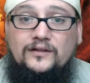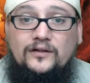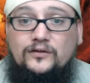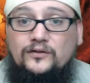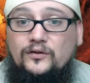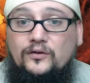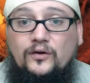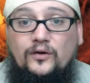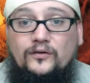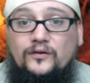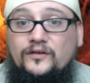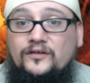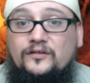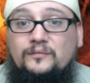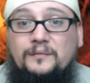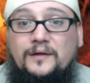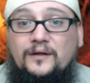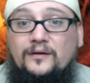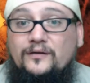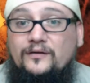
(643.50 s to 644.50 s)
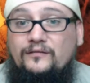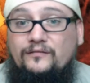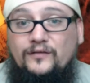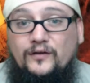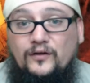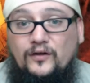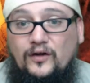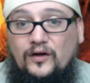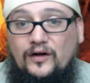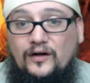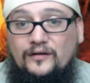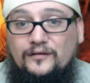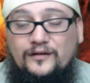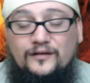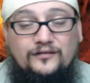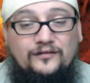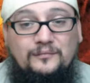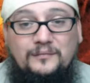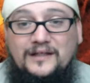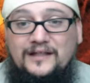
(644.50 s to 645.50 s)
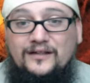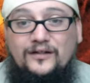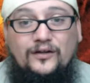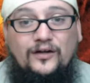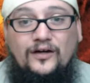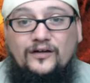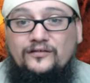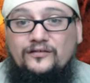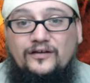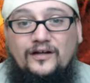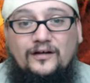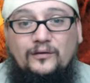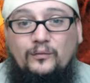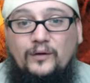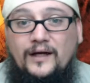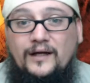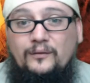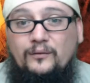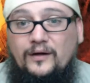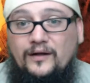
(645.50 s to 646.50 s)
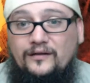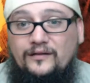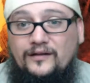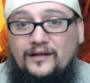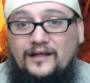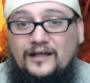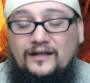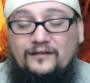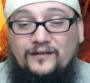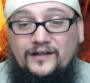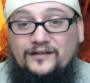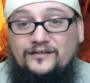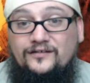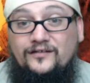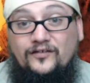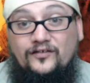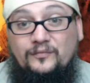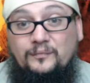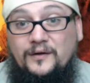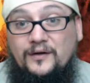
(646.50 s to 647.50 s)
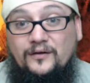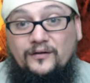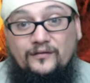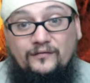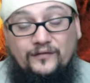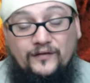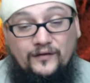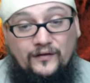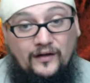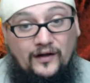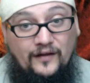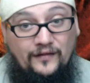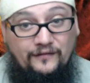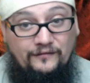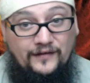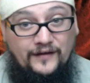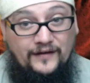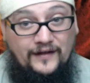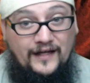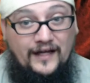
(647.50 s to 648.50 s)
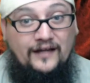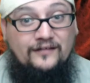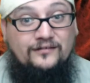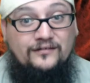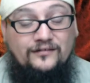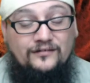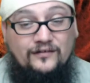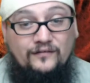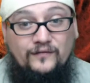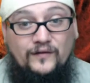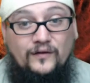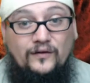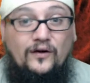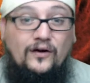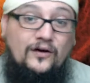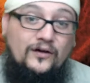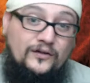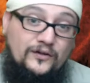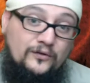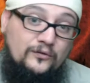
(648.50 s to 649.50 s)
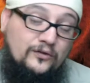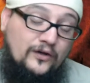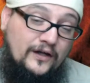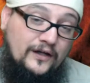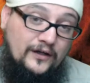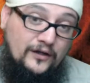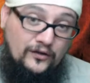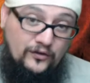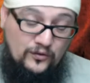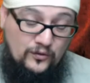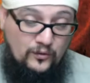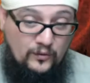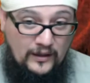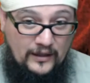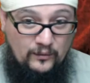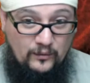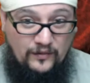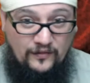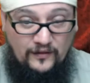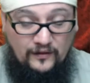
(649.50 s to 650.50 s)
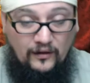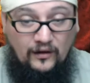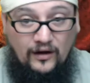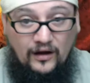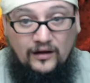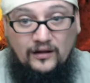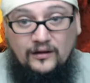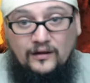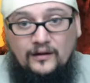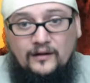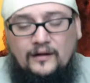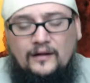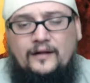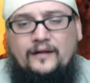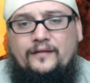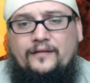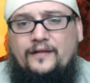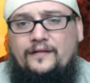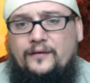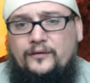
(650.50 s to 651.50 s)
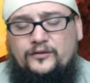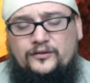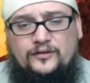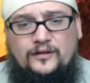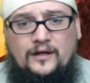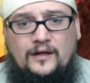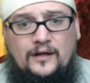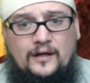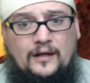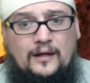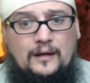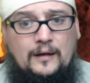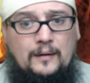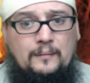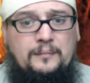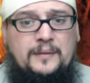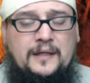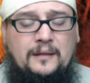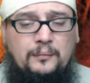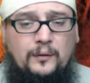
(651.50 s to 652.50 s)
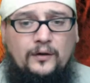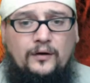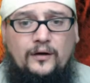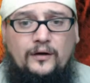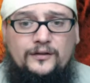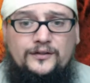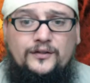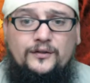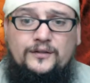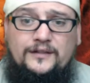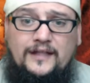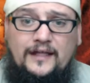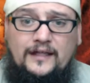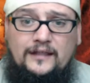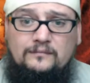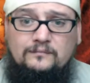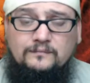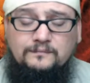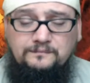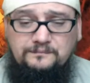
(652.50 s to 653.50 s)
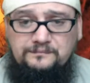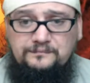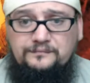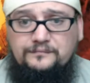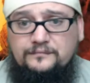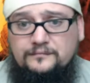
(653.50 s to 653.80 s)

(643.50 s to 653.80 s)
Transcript: He's also called the spirit of the law. Doesn't mean the law is done away with. If he's the spirit of the law, the very essence of the law, and you try and do away with the law, then those people are also saying